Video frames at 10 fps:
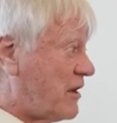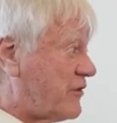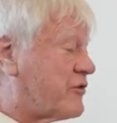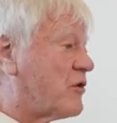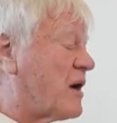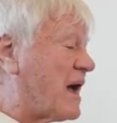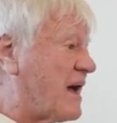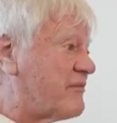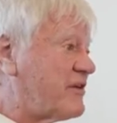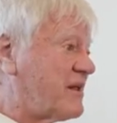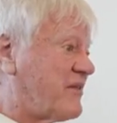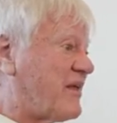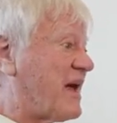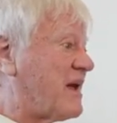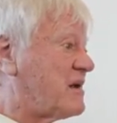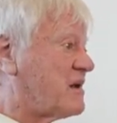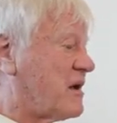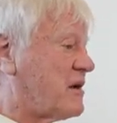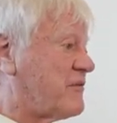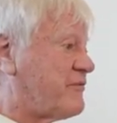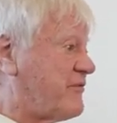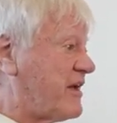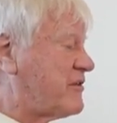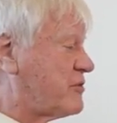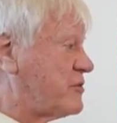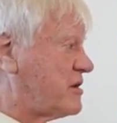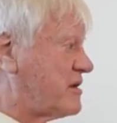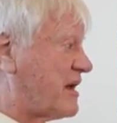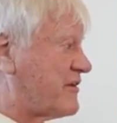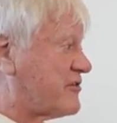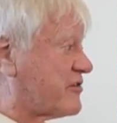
So having that uh, faith community as a